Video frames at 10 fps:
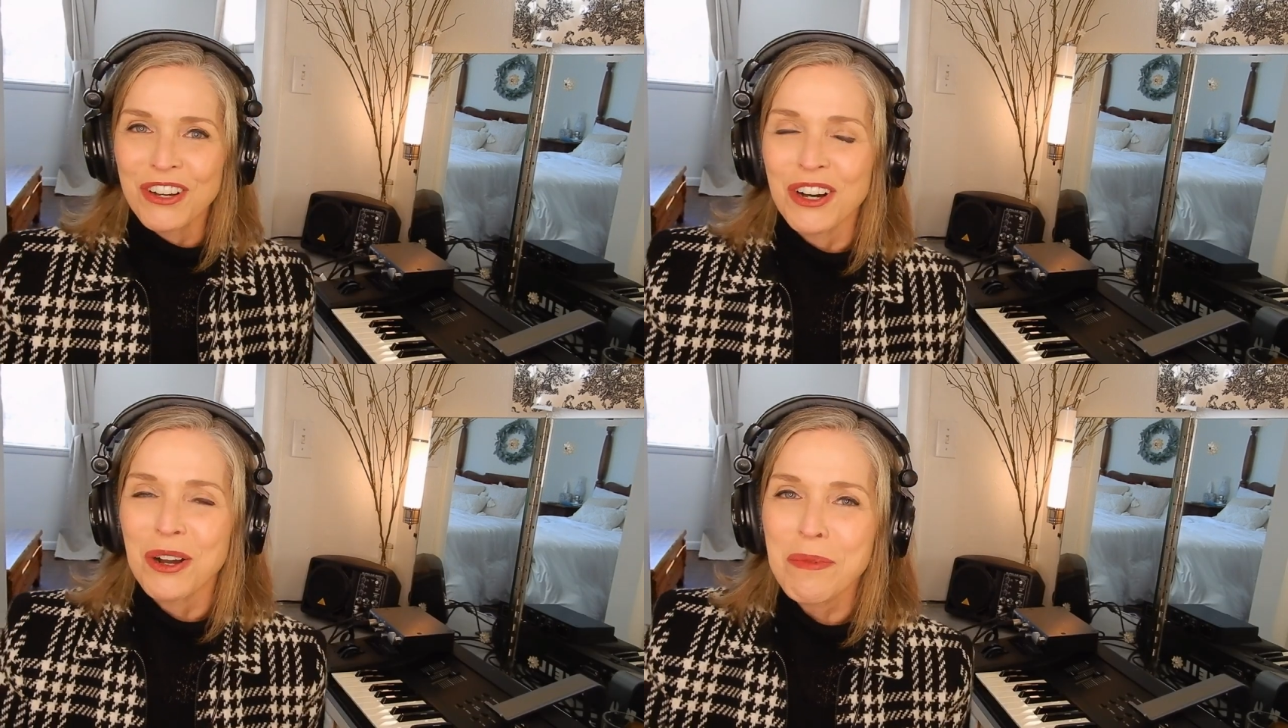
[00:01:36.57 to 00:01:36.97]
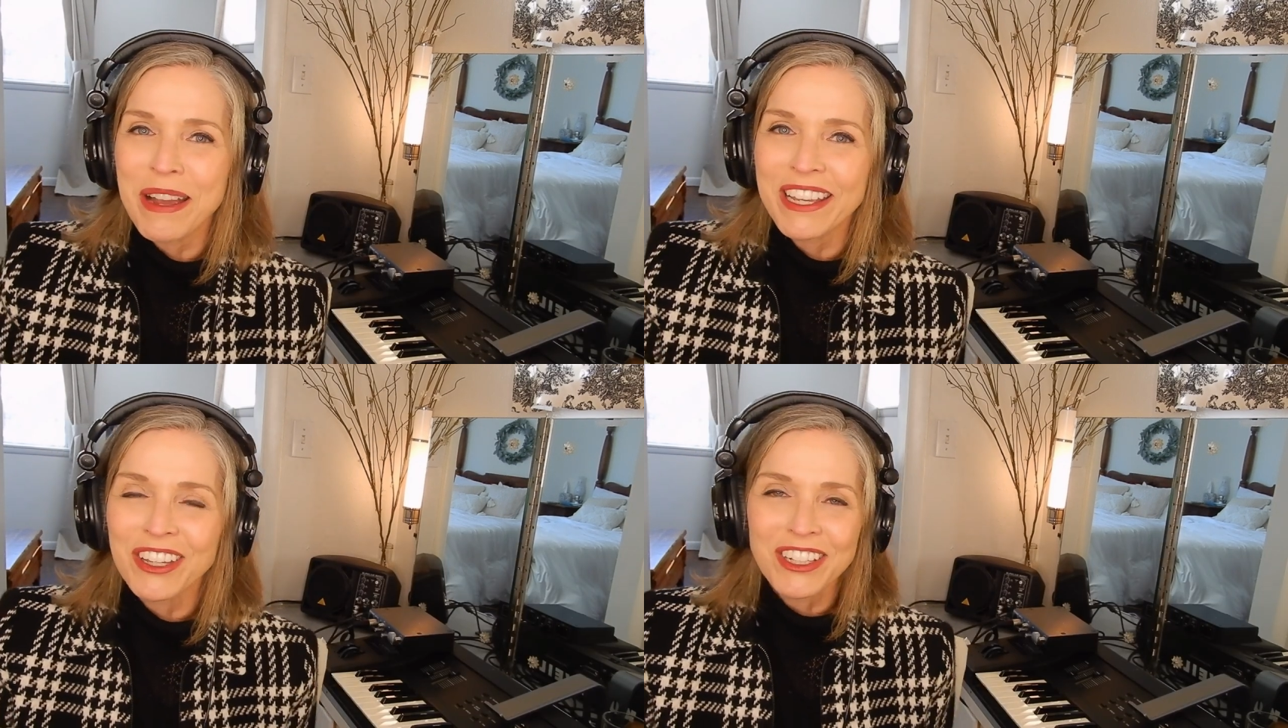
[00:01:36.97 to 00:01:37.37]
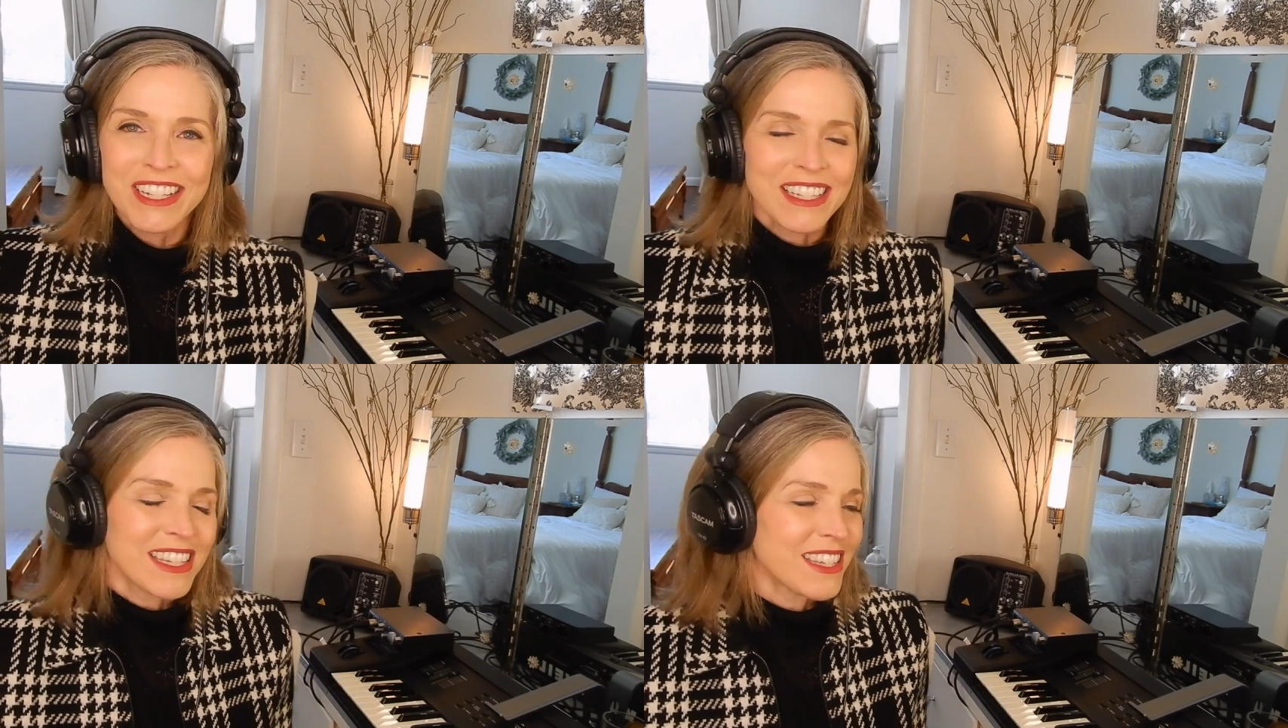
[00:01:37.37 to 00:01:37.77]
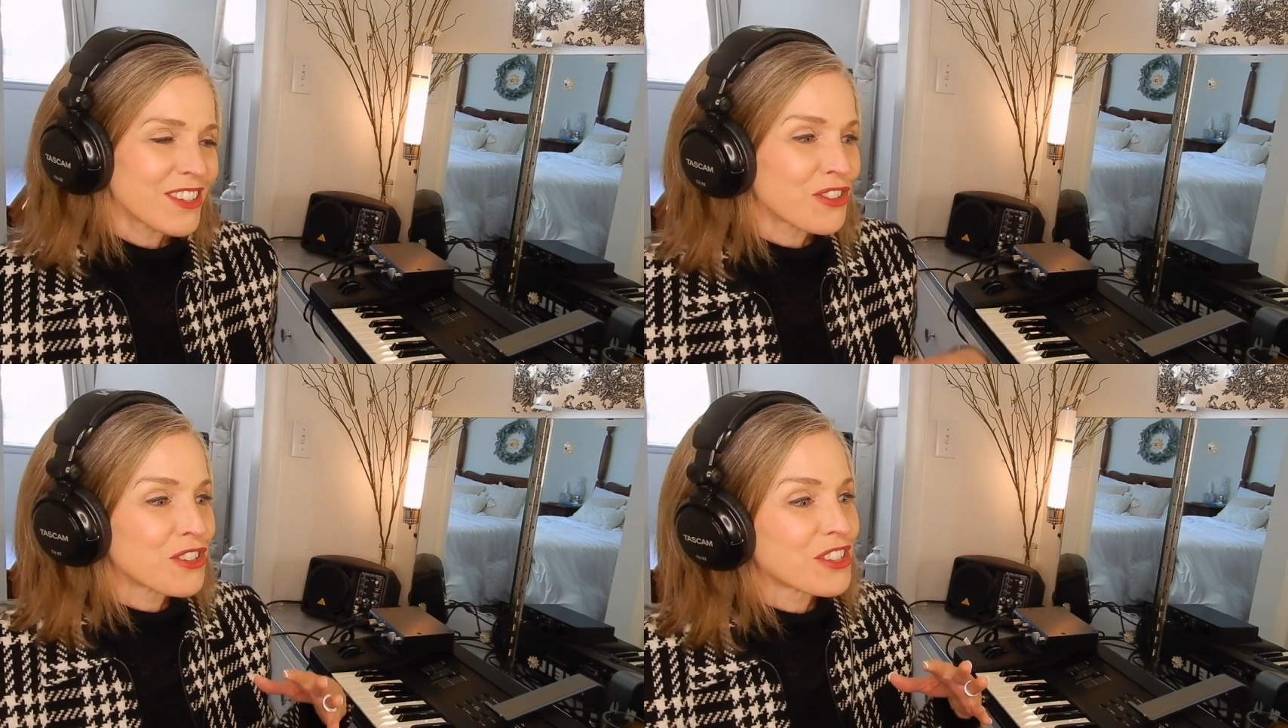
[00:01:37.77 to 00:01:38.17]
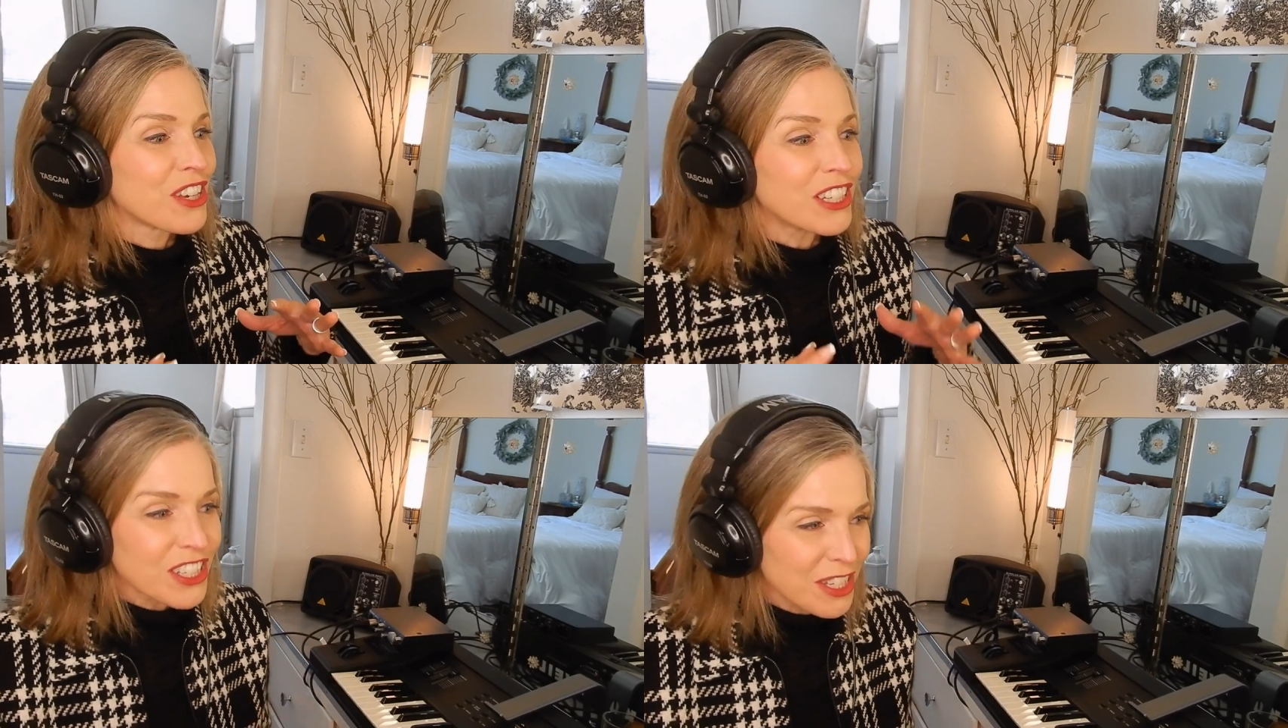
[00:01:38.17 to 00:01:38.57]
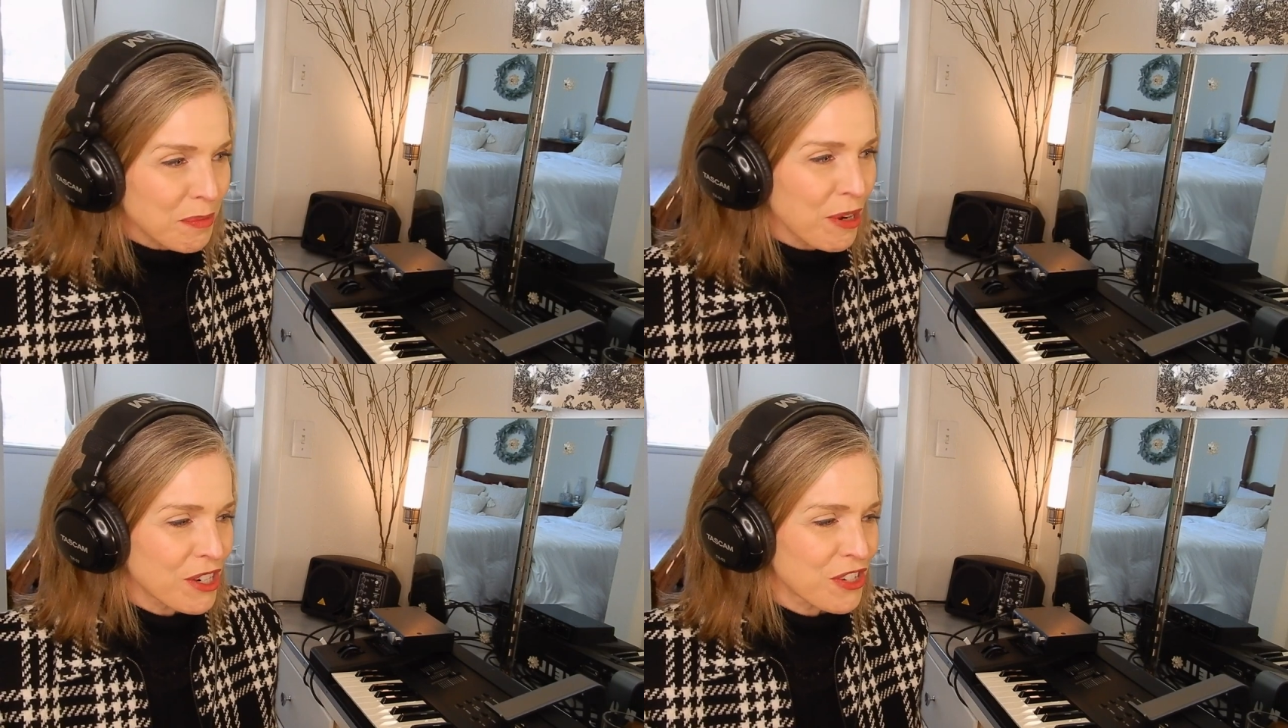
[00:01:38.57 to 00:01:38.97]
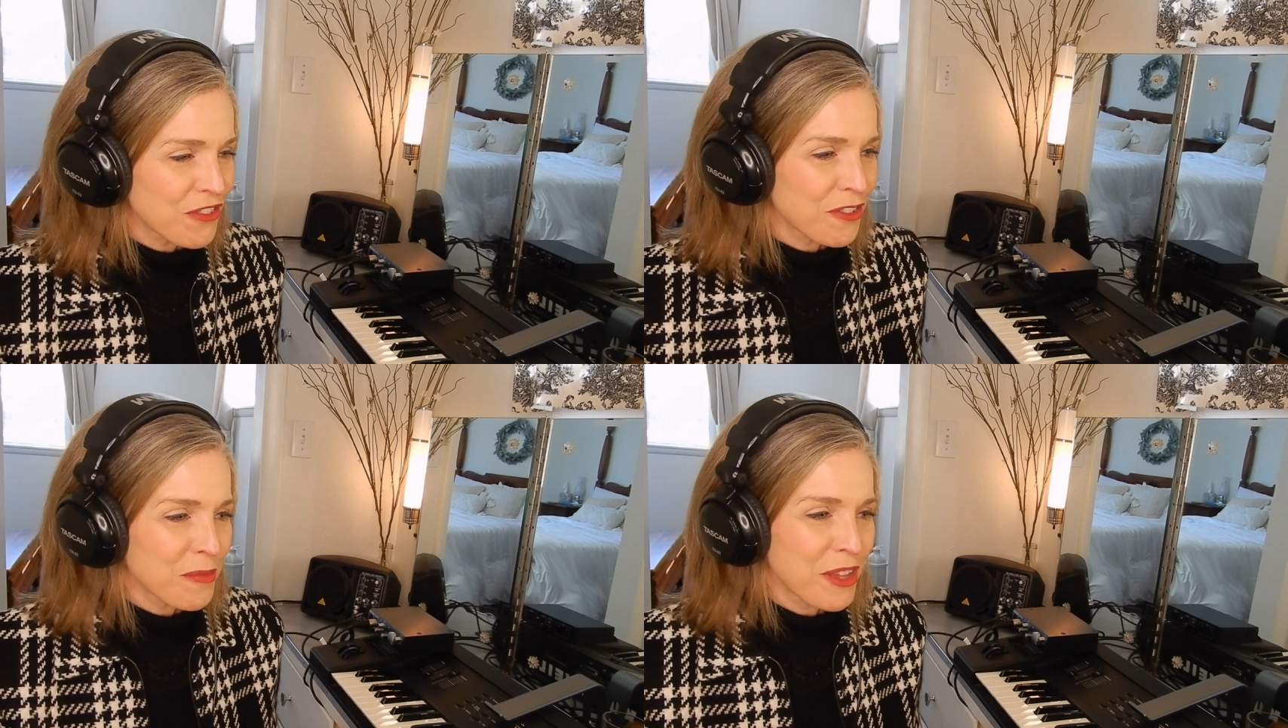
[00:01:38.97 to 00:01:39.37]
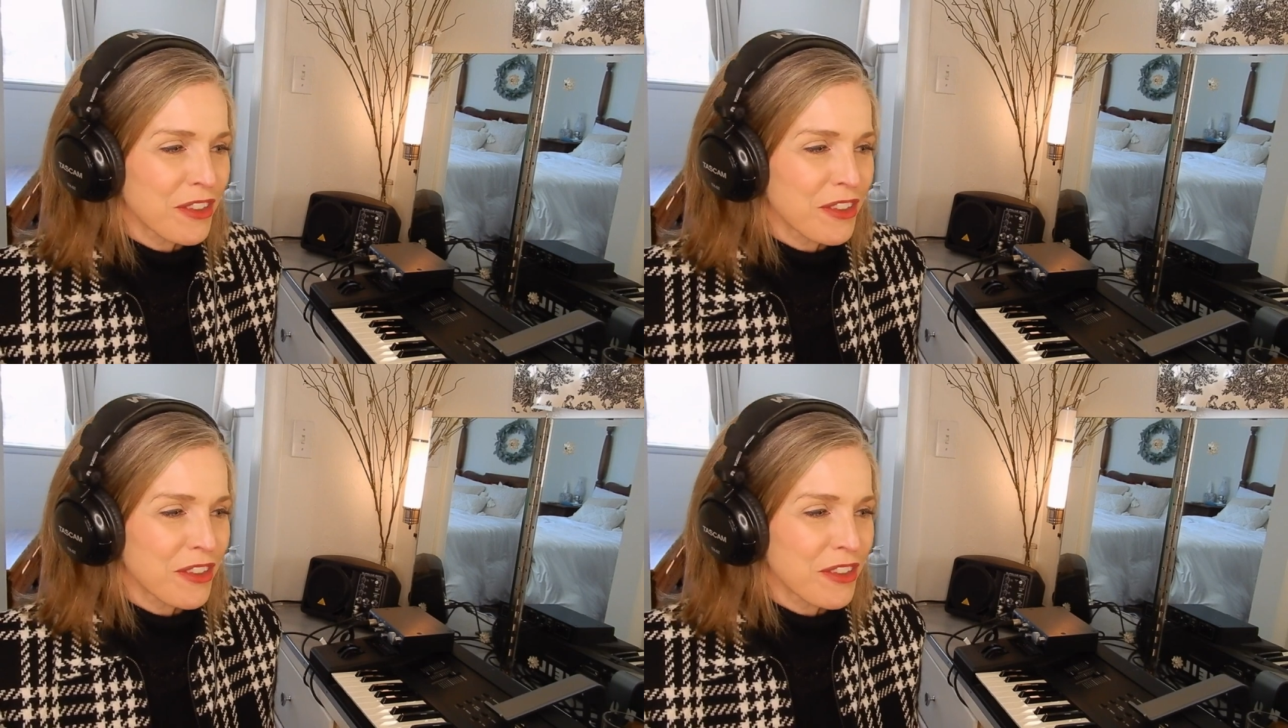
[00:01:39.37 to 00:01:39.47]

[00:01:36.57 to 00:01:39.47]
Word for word: Oh my goodness, this is such a departure from the